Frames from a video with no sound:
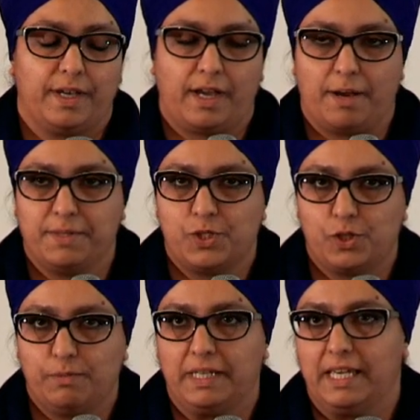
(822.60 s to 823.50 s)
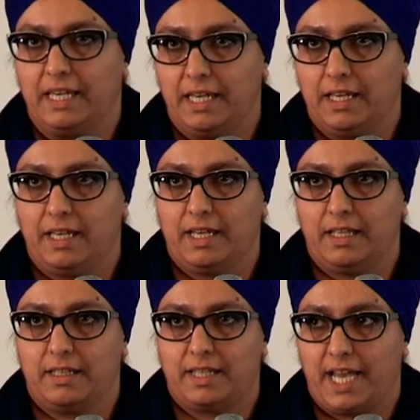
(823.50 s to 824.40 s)
I'm assuming here
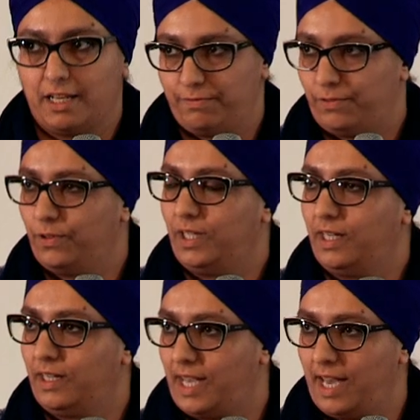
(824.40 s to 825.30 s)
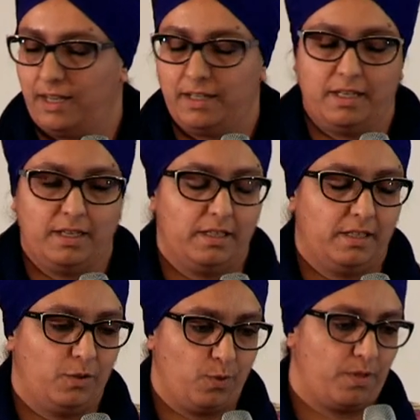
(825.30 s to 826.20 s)
in California, Canada,
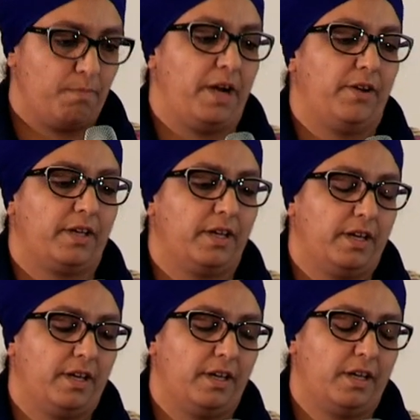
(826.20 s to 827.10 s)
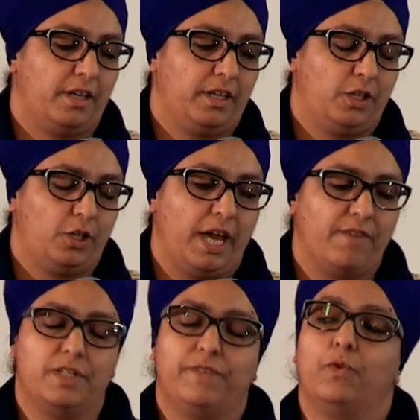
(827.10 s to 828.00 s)
North America, you know, you have
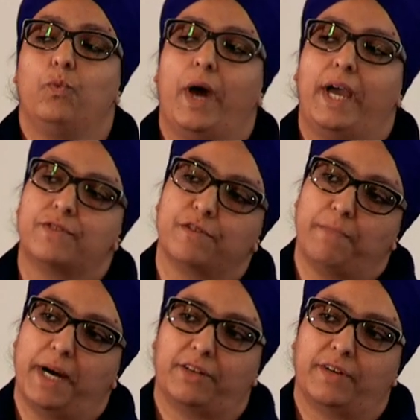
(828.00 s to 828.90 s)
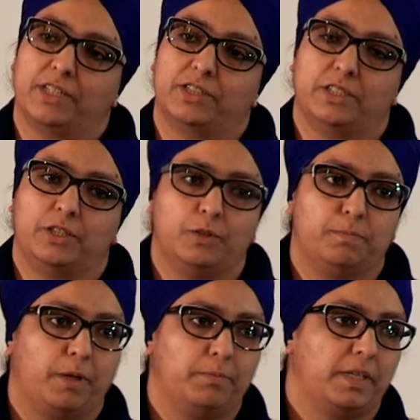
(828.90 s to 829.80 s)
different waves of migration. You
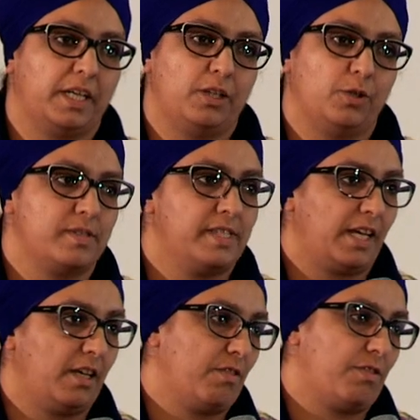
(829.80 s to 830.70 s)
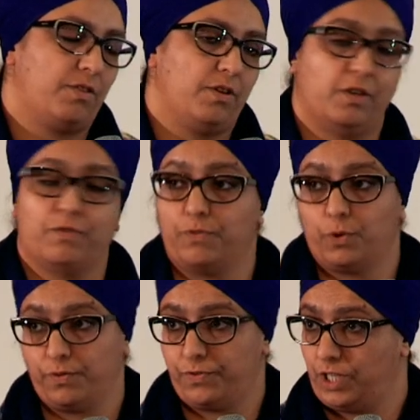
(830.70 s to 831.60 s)
probably in your second, third,
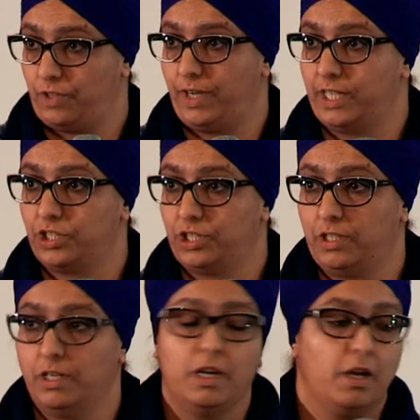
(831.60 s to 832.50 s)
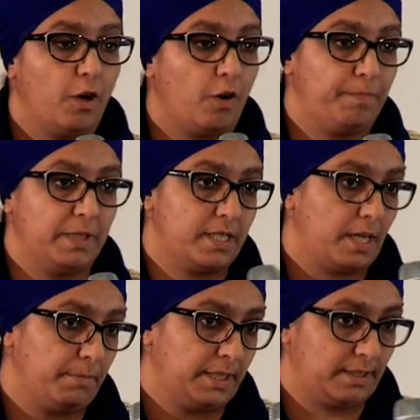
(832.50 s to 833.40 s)
fourth generation of
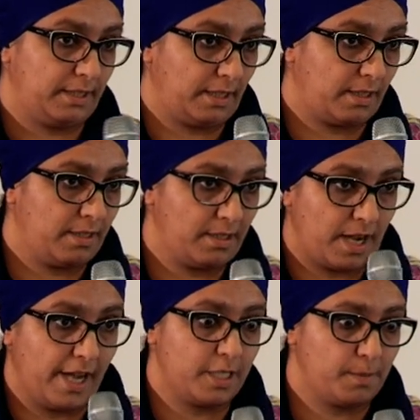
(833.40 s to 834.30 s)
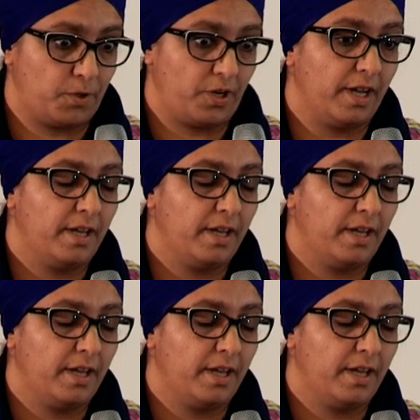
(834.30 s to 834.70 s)
Punjabi Sikh diaspora.